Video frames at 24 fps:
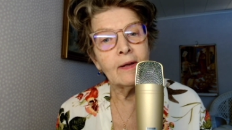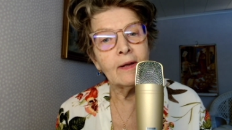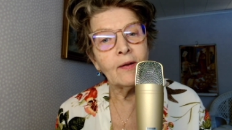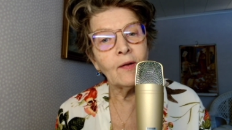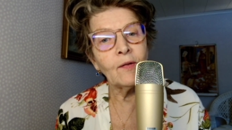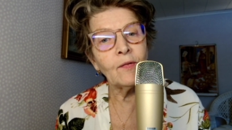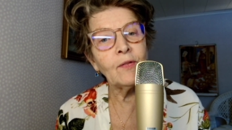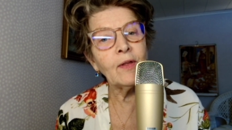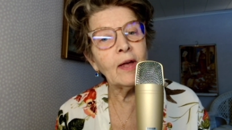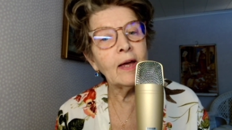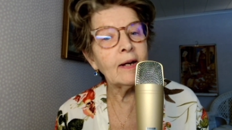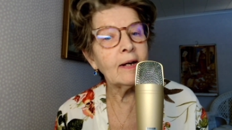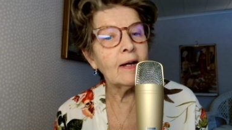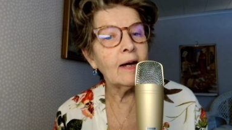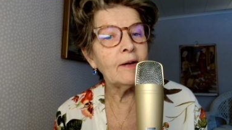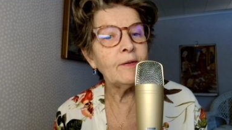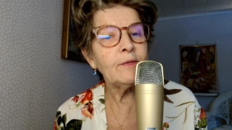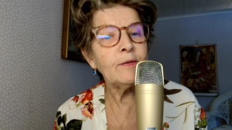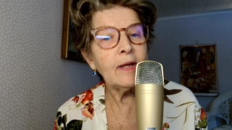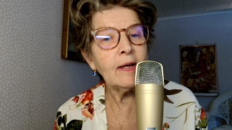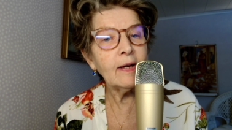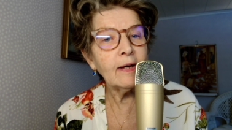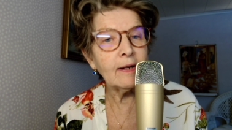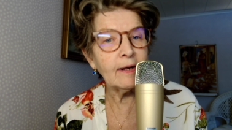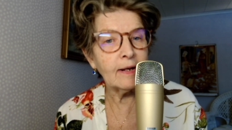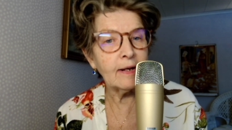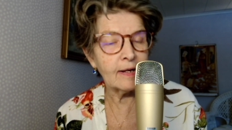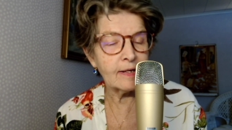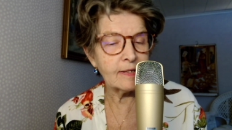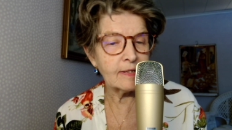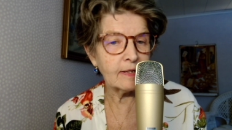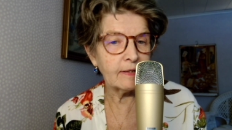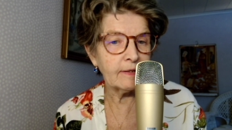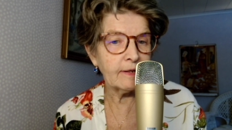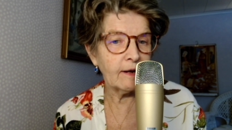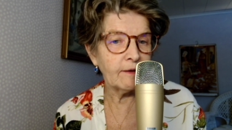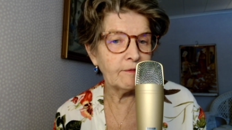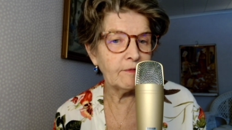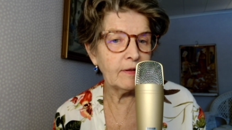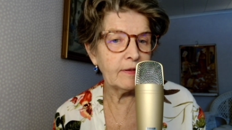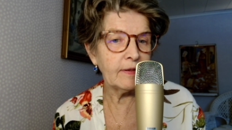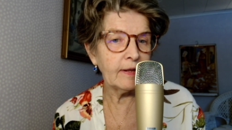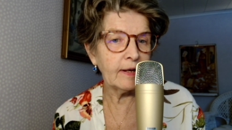then I realized that everything